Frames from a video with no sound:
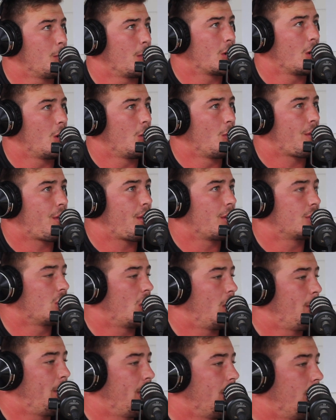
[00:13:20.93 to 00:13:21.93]
goal was to try and
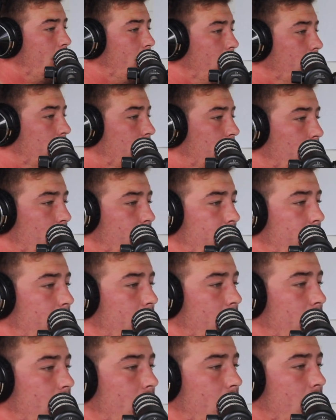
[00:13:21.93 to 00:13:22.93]
make the junior
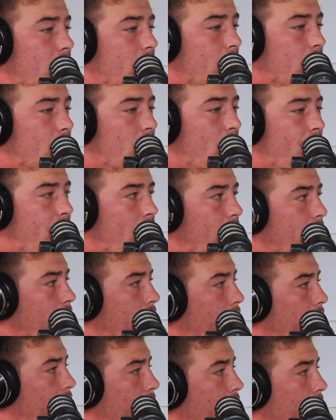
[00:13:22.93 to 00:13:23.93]
Crusaders,
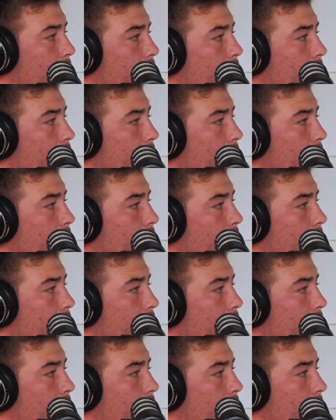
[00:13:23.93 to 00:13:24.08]
so the